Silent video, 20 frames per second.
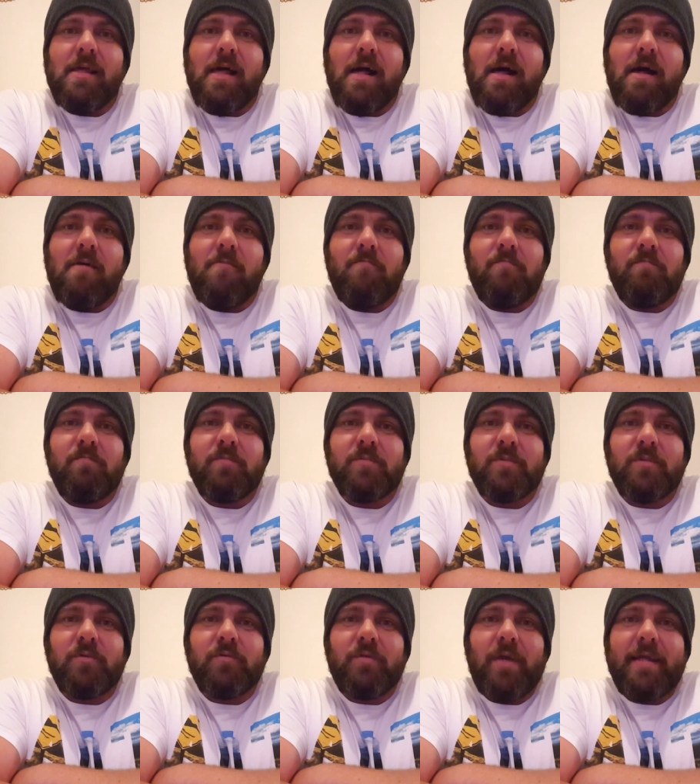
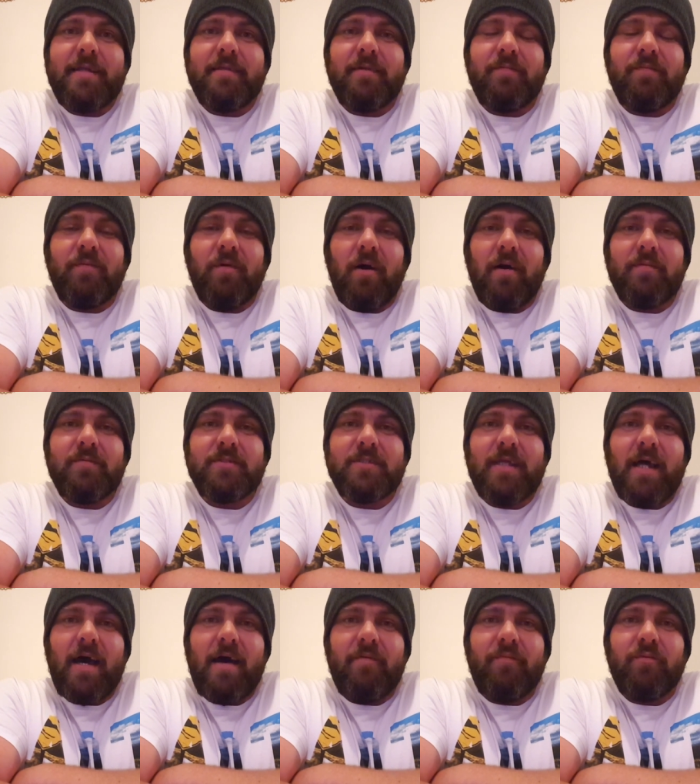Rated
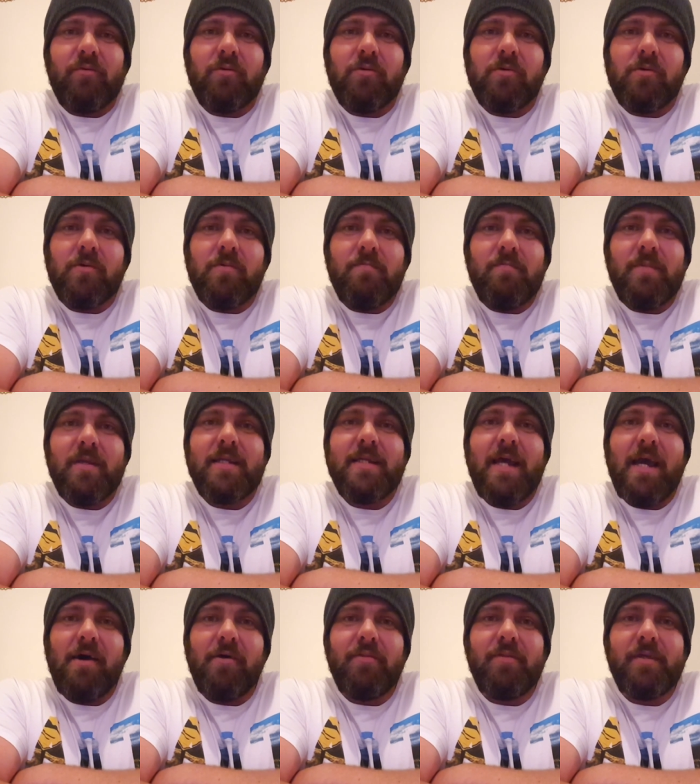5-star for being
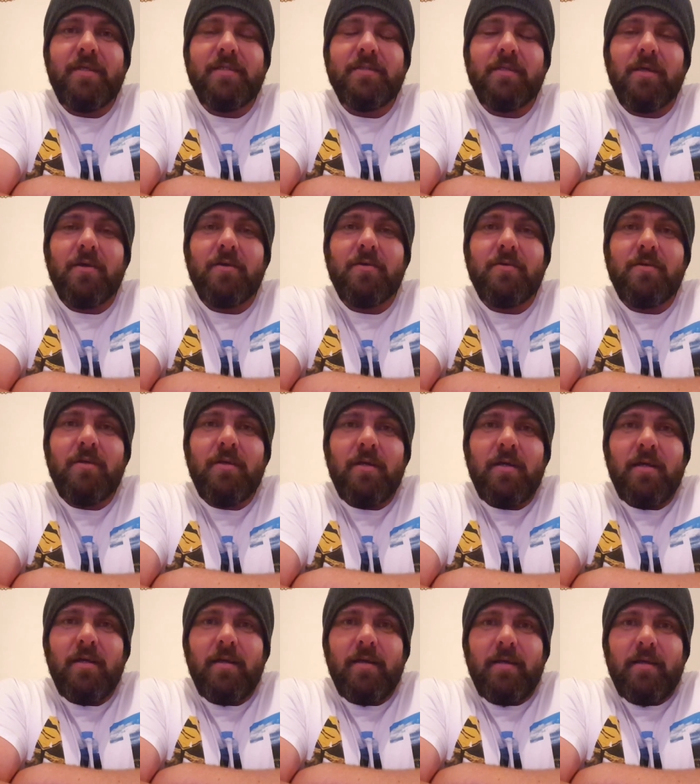healthy. So
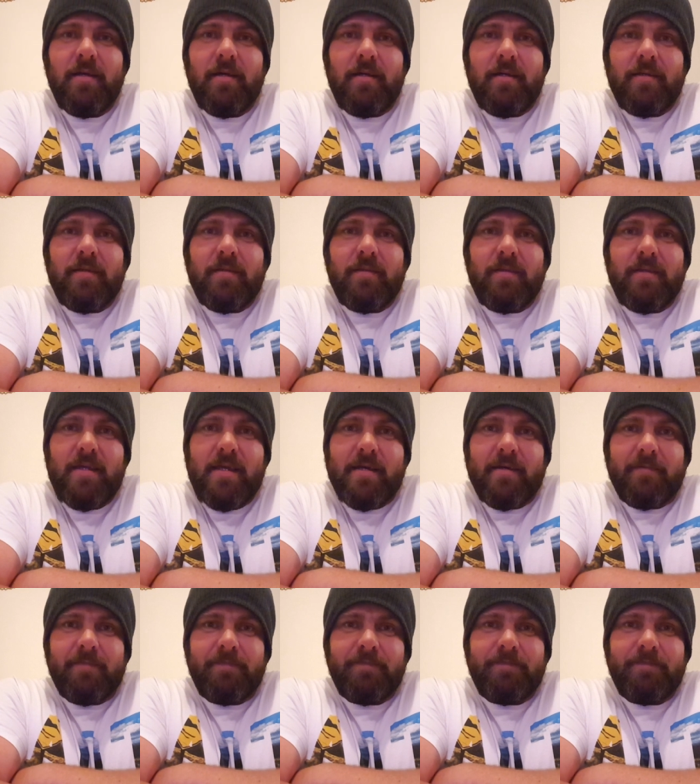yeah.